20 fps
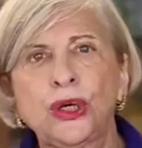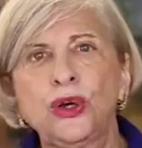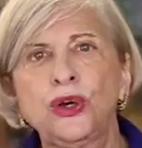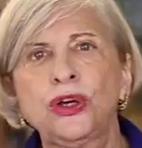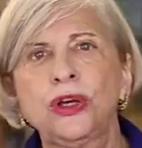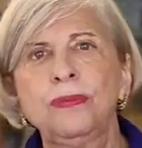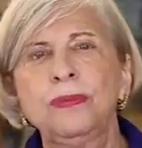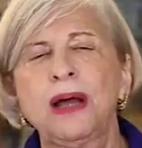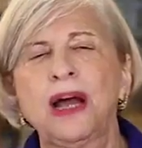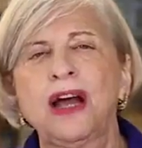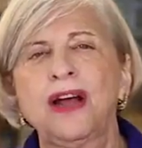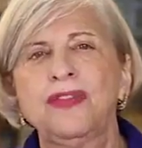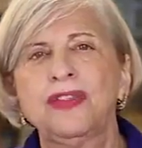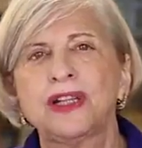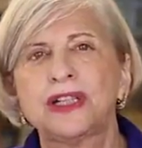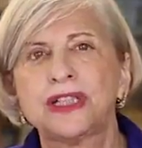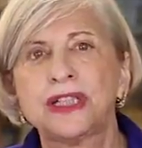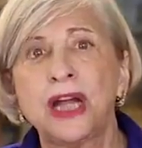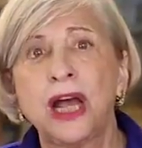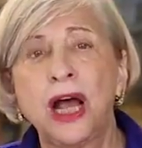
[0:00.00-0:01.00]
Cook them
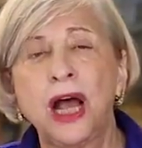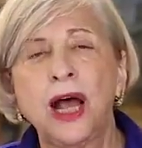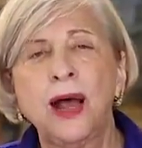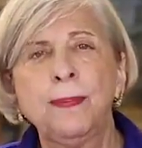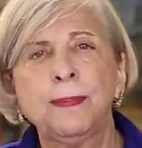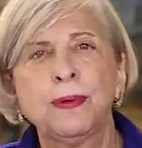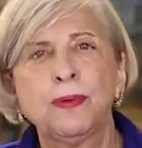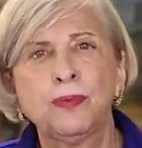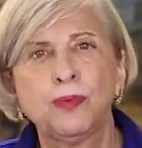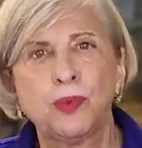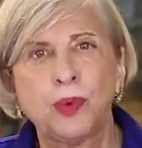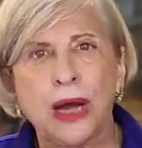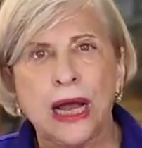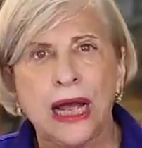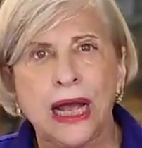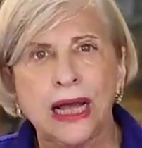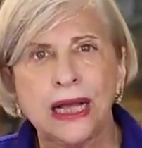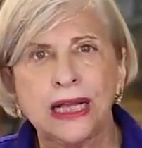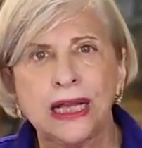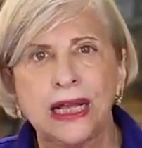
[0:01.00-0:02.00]
on the top
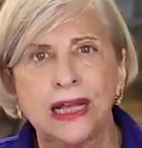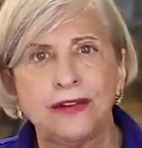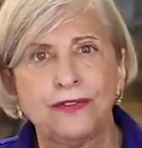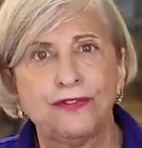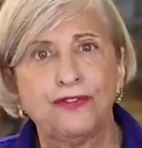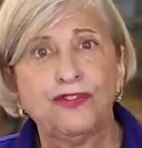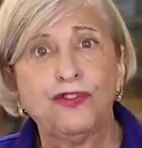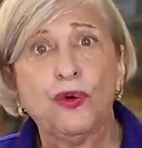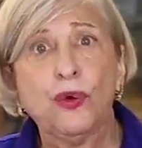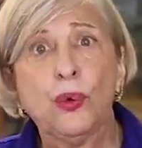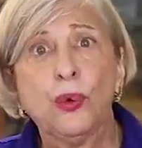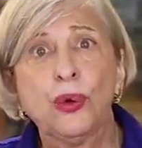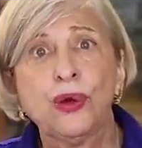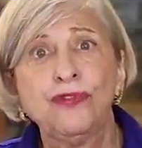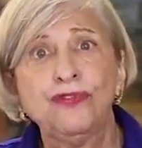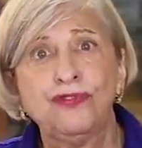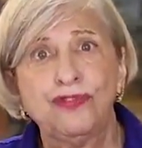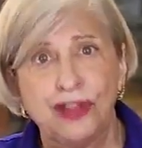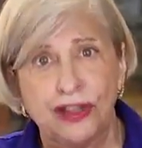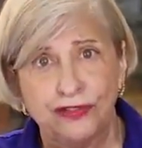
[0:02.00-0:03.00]
rack at
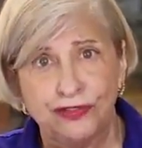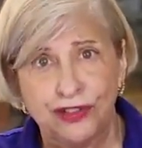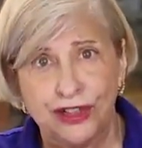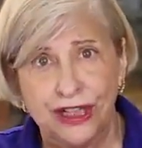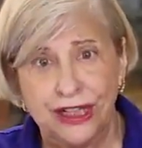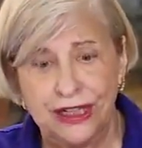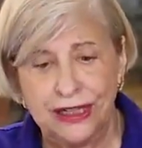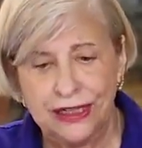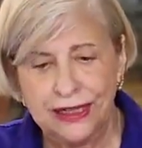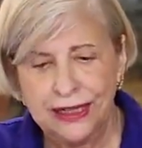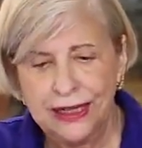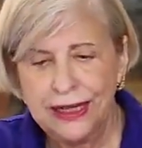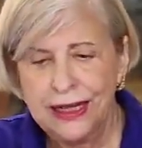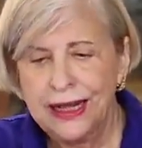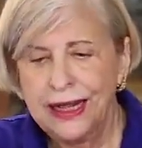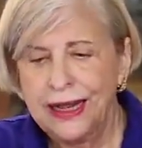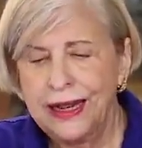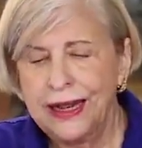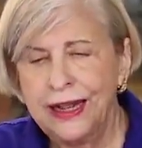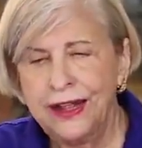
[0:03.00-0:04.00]
450.
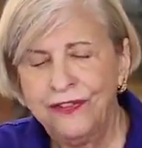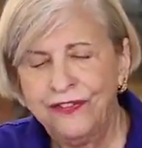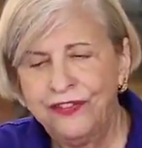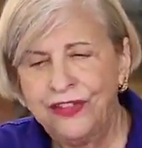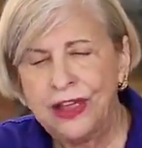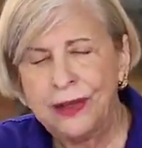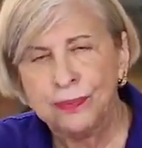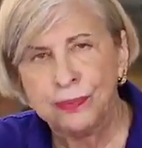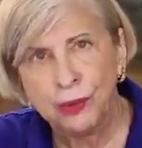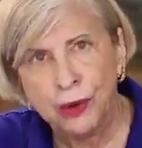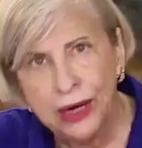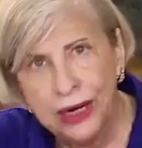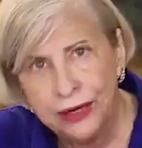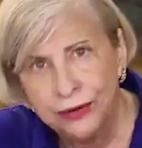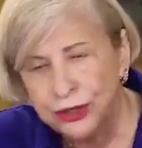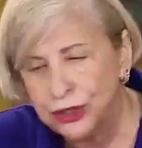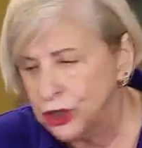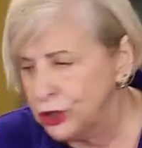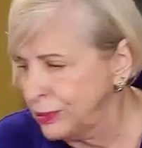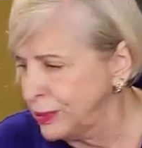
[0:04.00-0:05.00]
If they
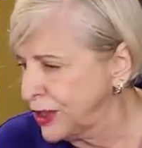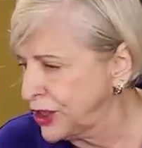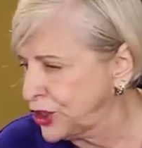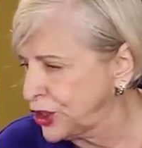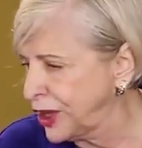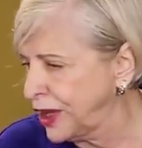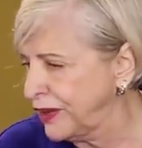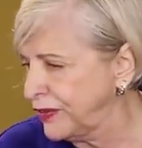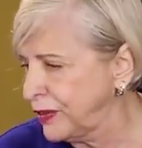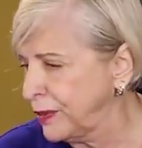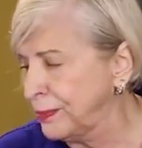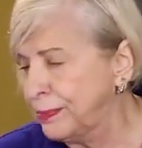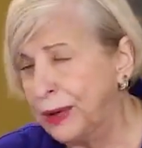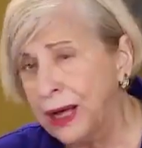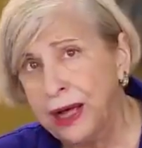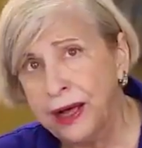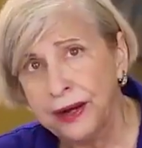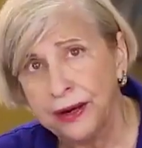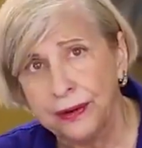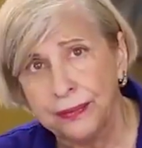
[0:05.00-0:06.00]
brown too much on the
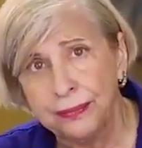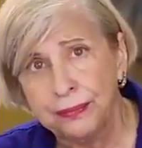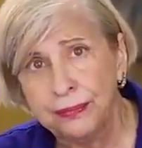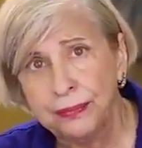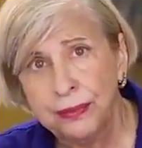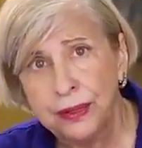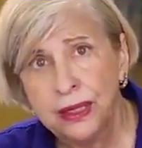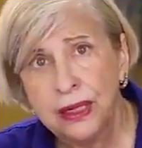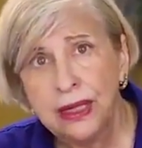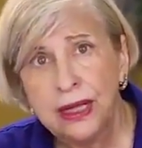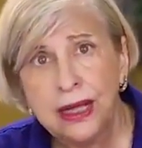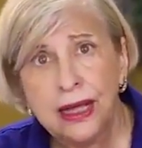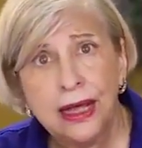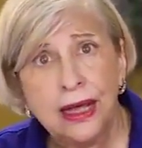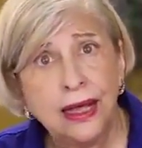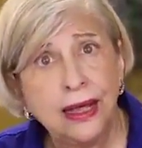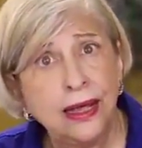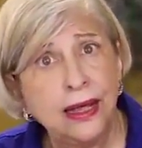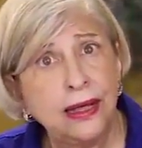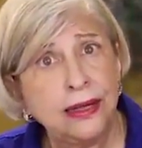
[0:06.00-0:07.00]
bottom
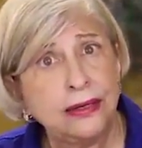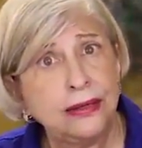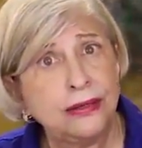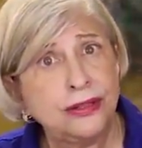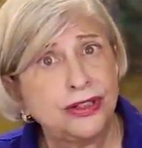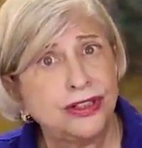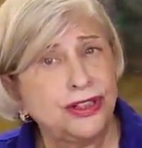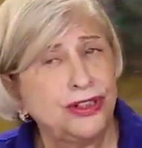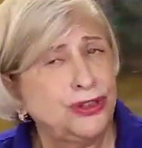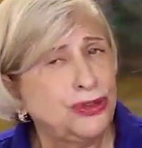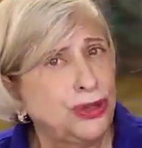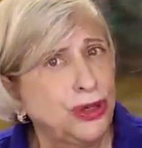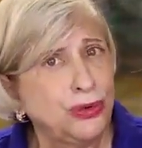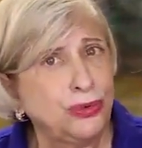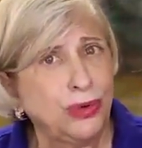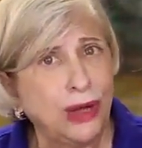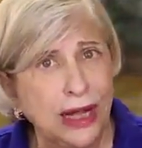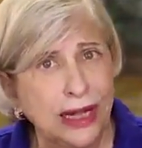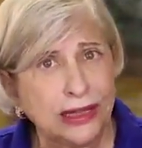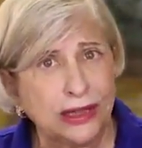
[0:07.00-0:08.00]
and you
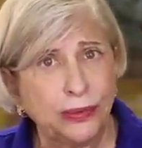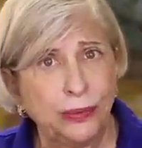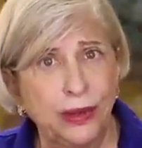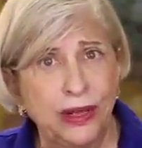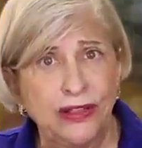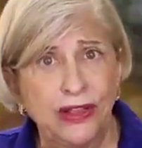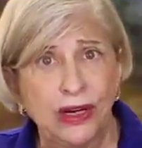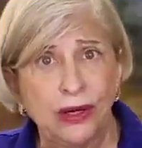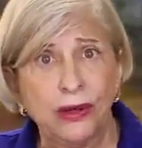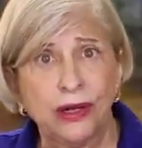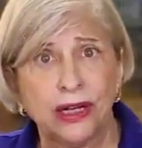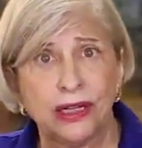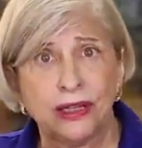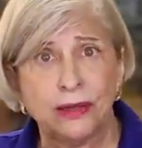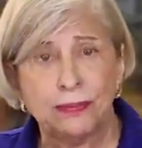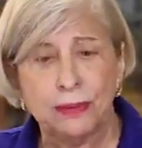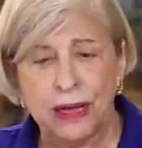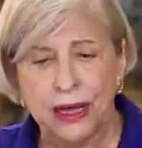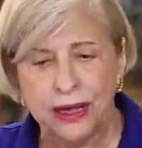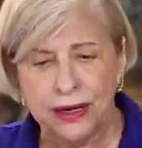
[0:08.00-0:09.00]
don't like the way they look on
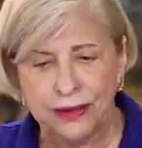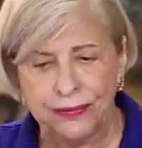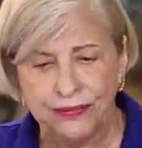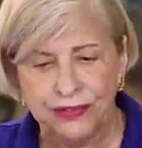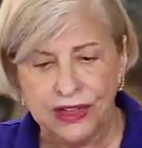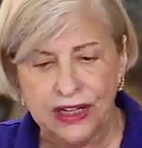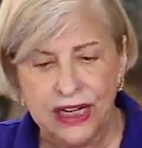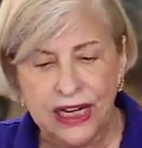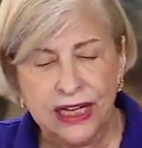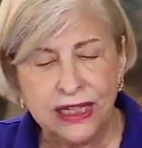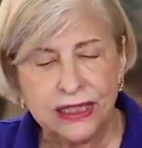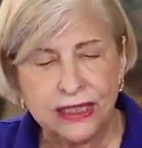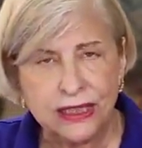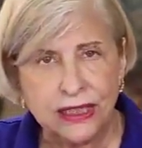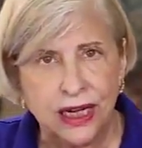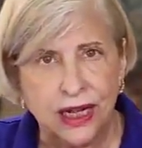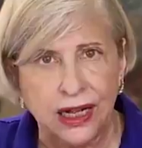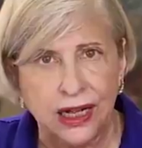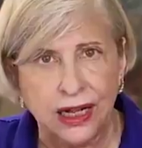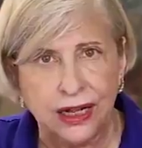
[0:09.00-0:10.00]
the bottom, the
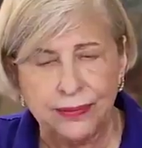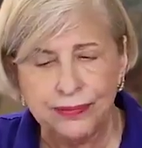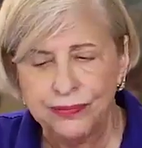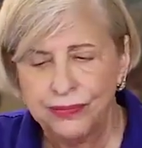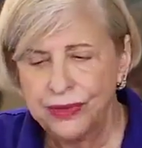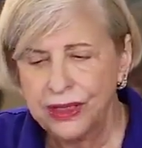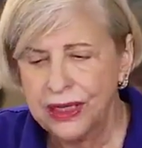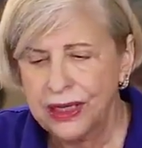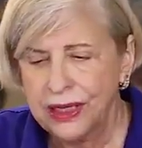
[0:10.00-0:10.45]
next time